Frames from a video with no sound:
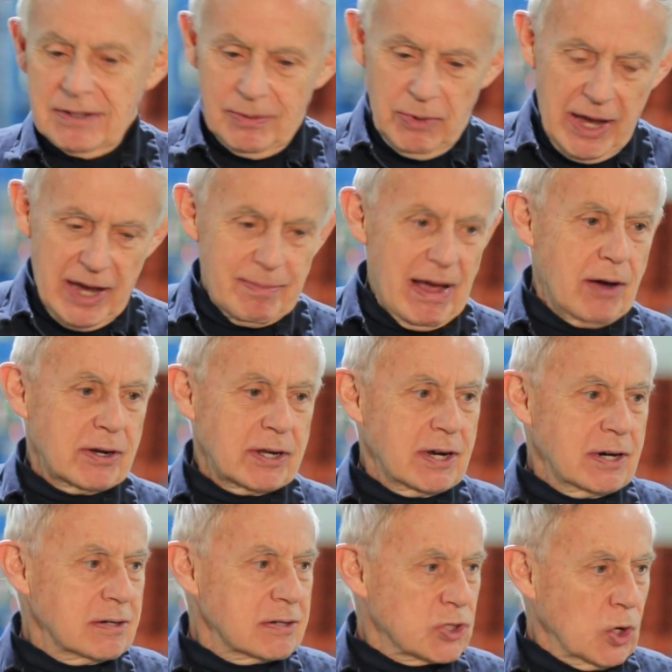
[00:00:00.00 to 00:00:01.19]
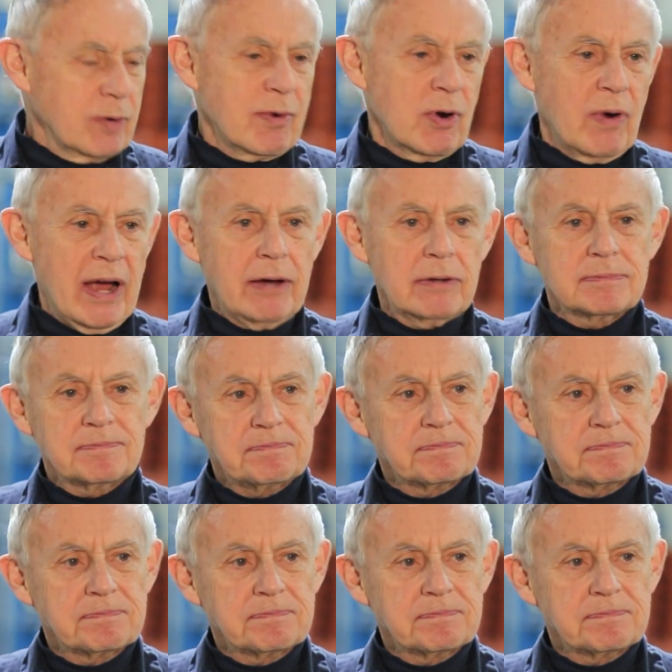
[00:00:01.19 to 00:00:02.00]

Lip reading: We had them out here, showed them around,